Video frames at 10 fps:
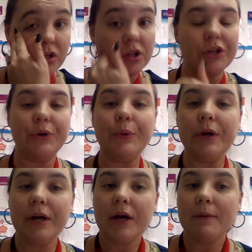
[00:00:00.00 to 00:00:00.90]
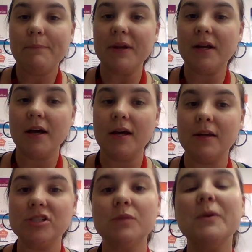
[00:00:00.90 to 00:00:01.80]
glue.
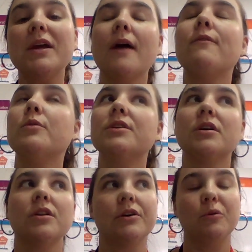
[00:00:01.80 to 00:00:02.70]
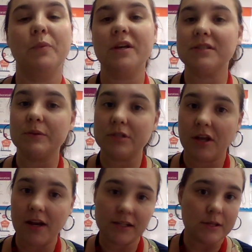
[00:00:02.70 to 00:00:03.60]
Because just be careful with the glue, because I was
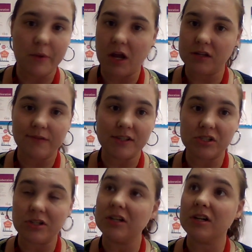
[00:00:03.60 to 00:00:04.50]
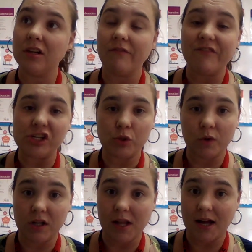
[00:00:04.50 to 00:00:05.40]
looking at some of y'all's visual
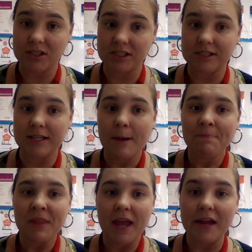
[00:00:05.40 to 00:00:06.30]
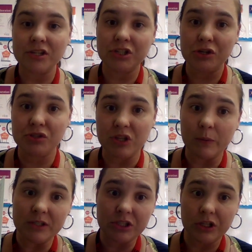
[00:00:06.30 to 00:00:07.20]
collages, and you use so
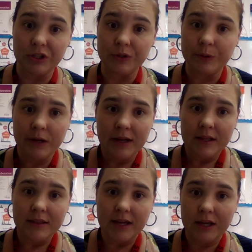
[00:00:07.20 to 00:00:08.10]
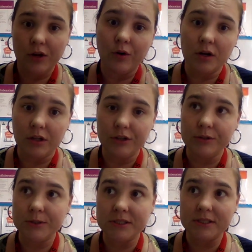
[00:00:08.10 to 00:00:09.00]
much glue that your
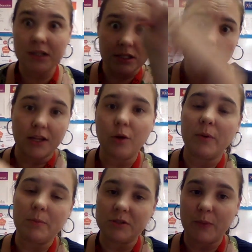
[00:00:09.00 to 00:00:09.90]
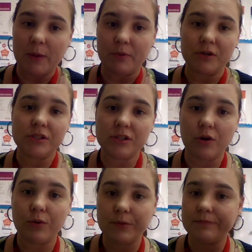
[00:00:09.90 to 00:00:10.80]
glue stuck to other people's papers.
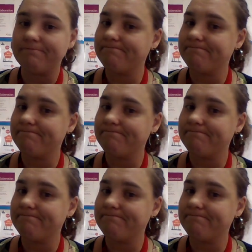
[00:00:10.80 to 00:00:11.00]
So